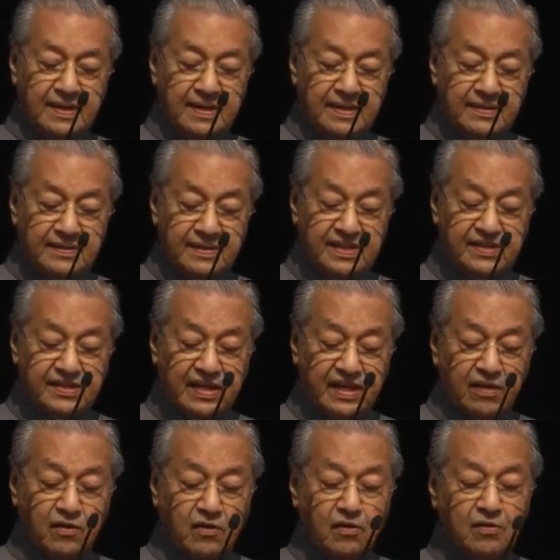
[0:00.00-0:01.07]
this can
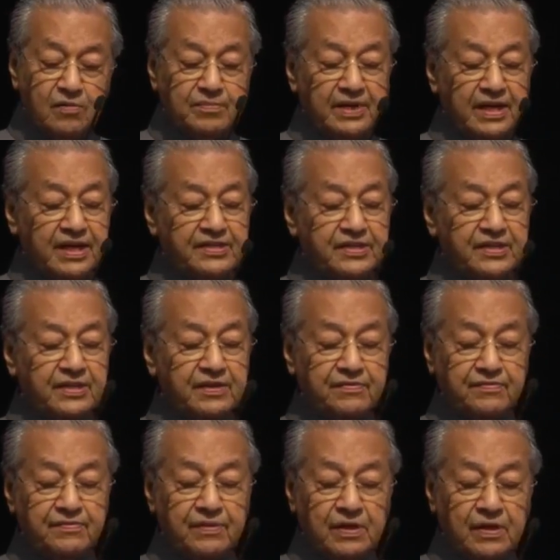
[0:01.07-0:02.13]
all be achieved